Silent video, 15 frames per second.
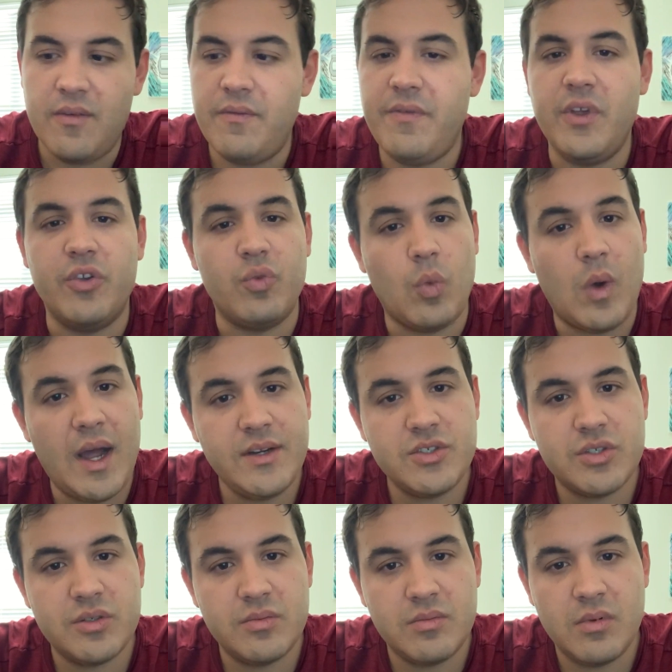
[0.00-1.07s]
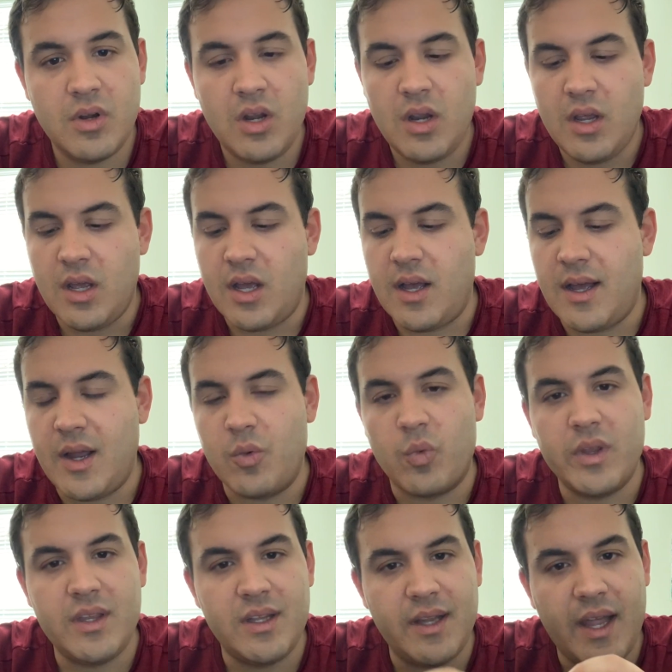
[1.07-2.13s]
field watch. I
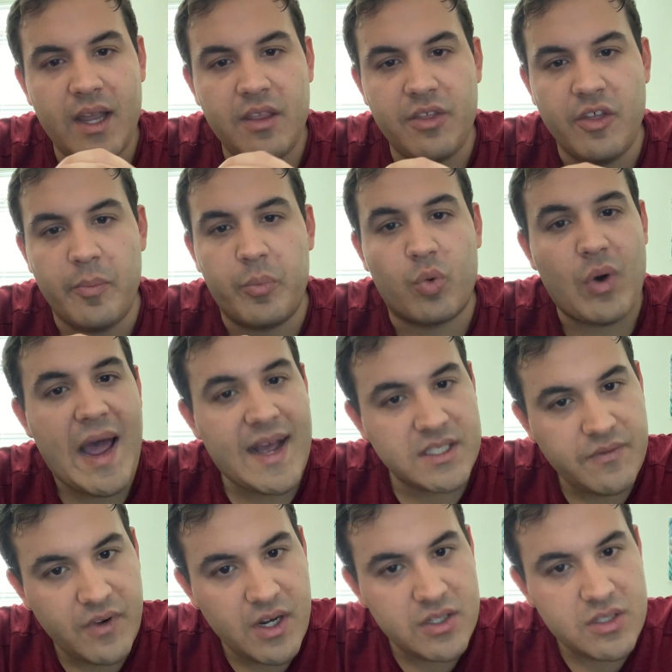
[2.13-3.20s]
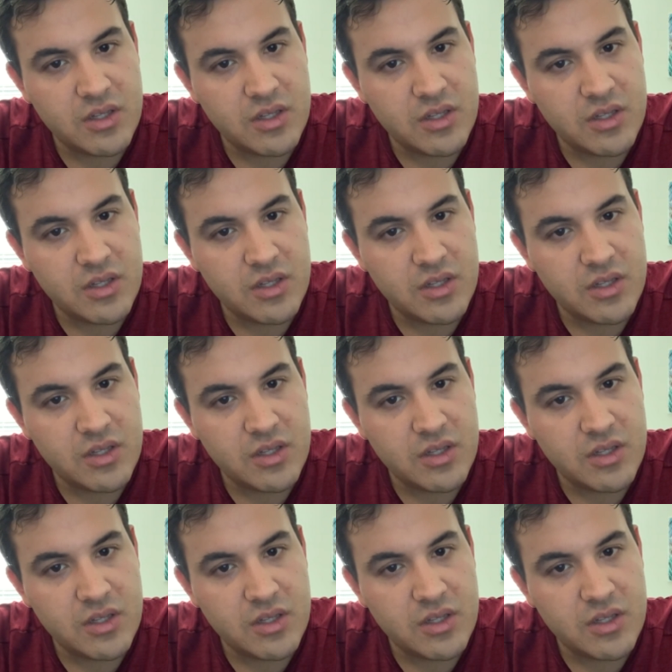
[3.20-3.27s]
really like the brass finish